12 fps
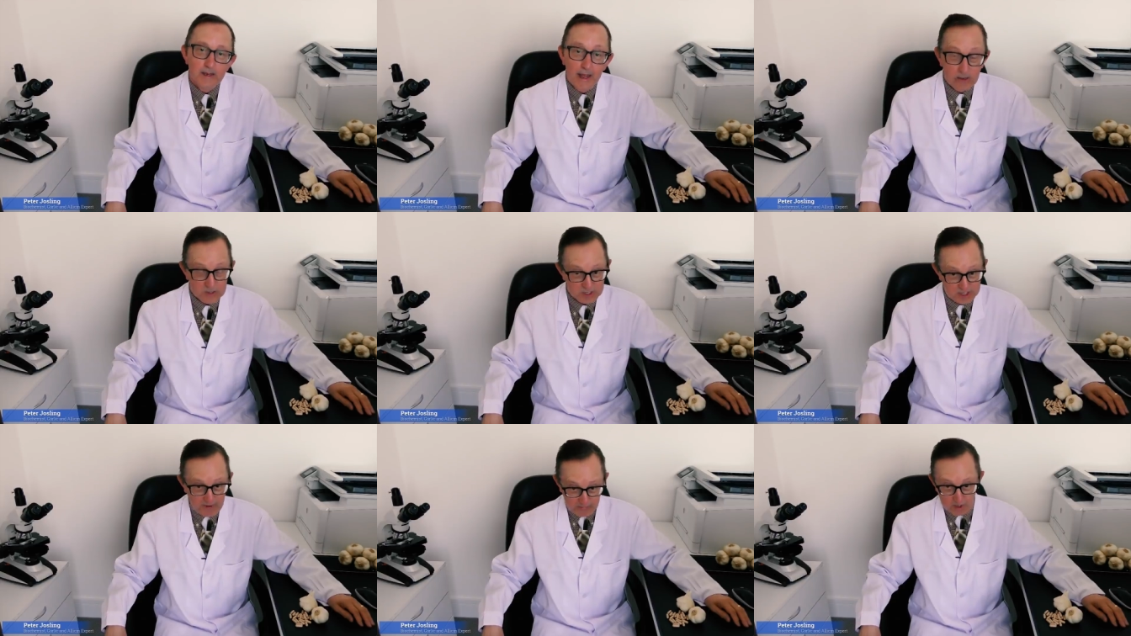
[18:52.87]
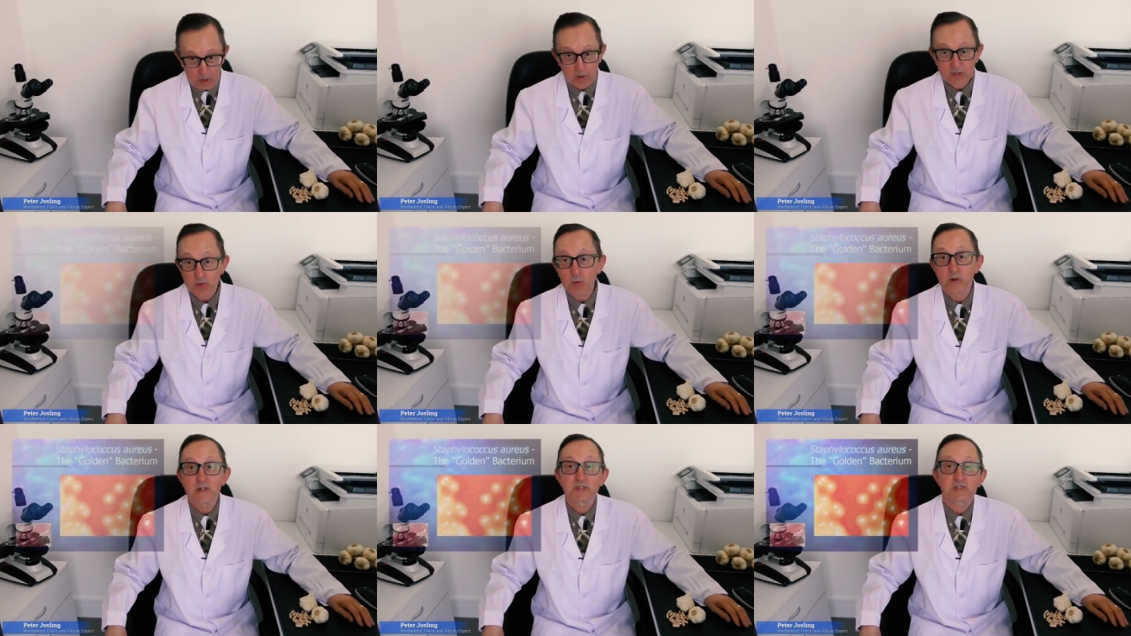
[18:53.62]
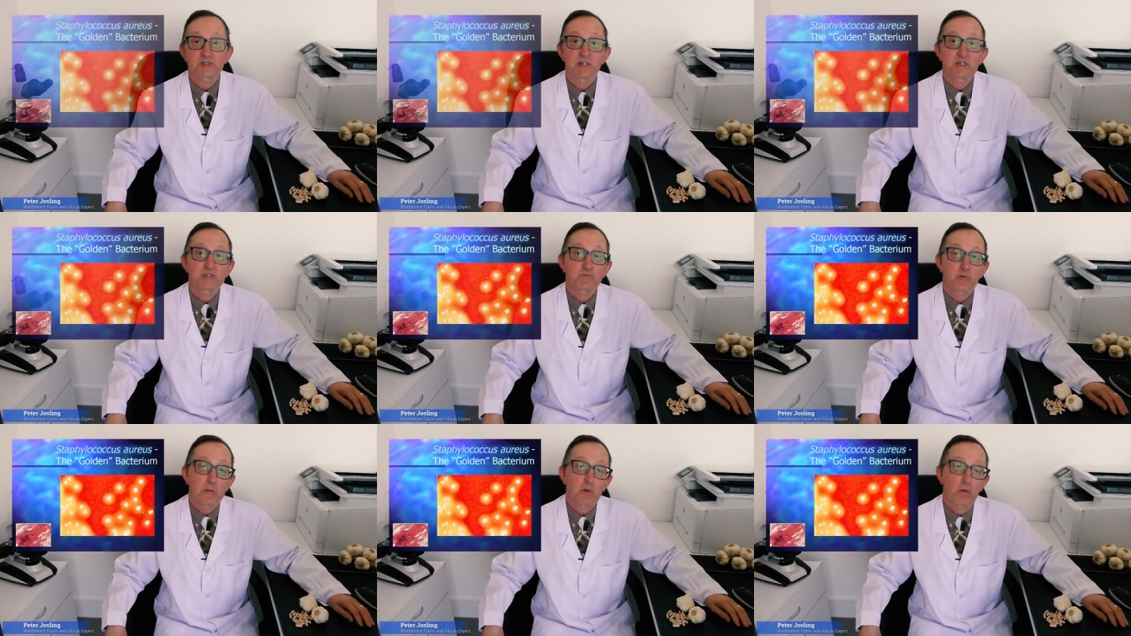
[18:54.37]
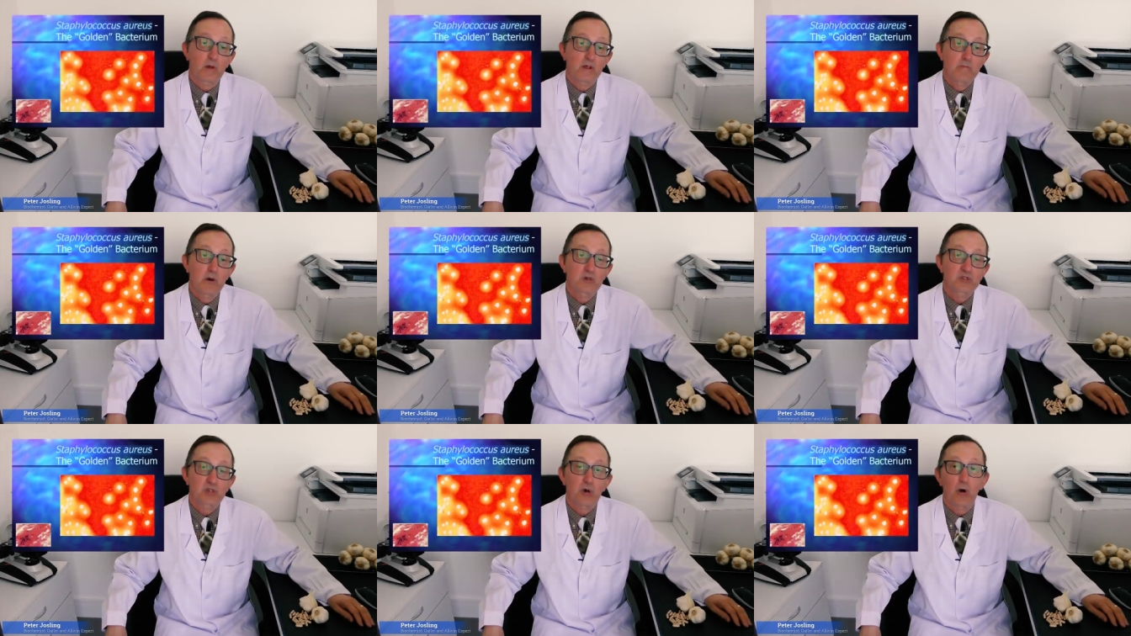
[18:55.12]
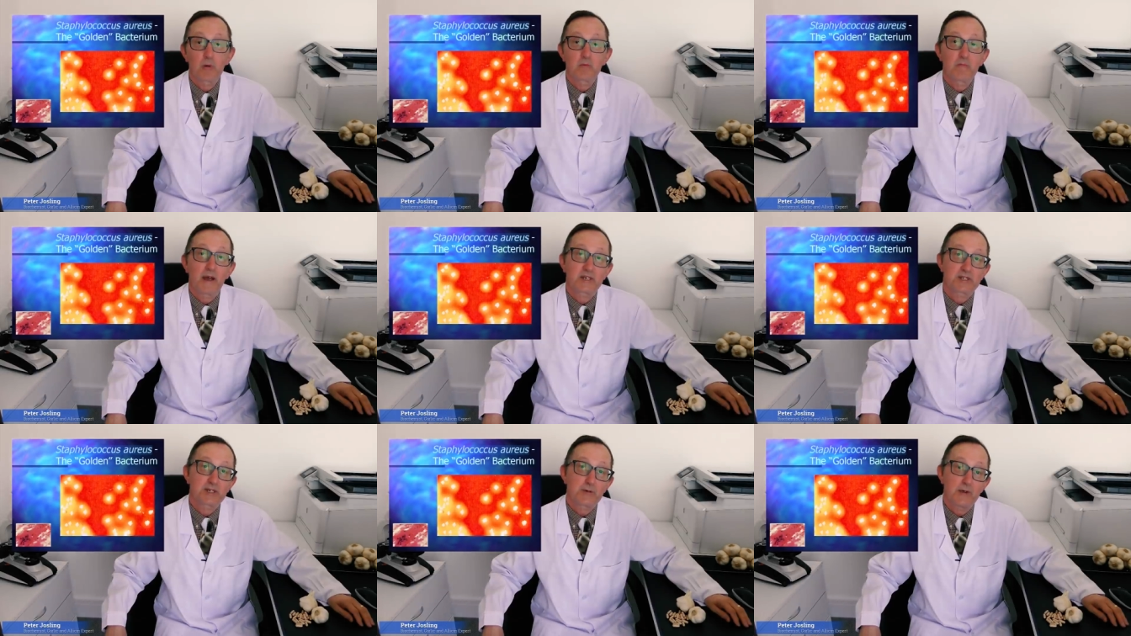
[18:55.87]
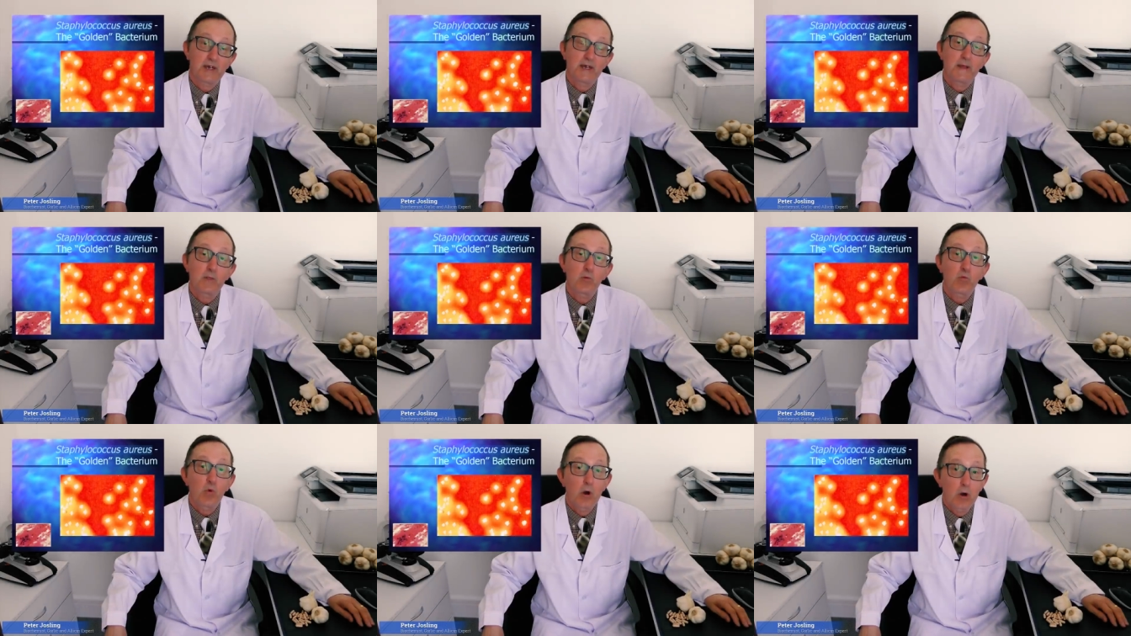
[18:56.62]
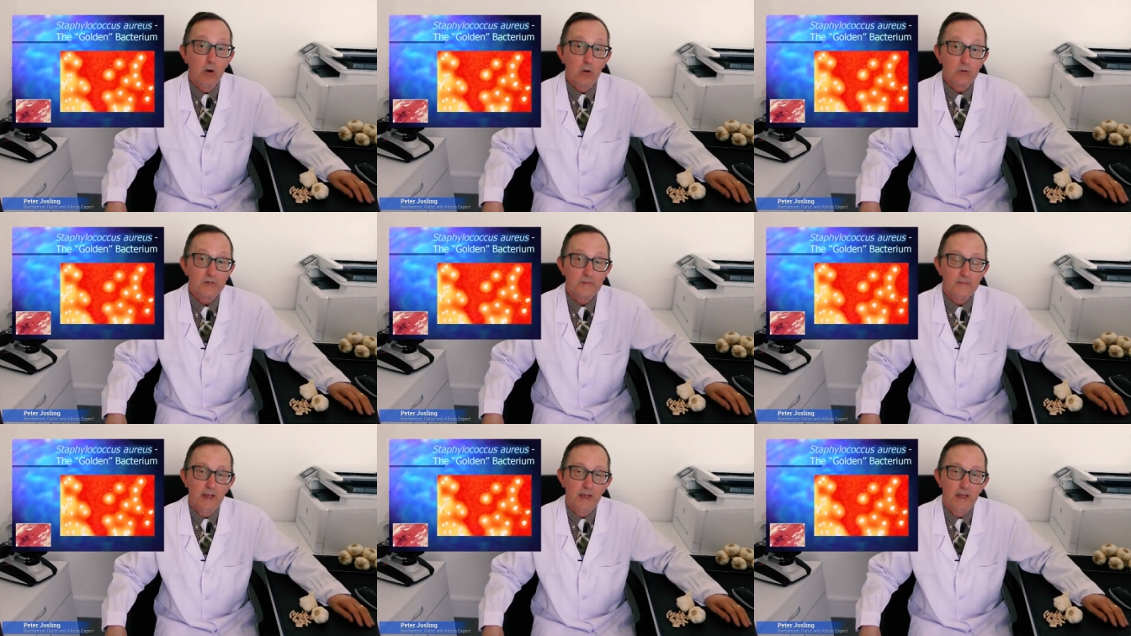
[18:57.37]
Now, Staphylococcus aureus is probably one of the most common bacteria in the world.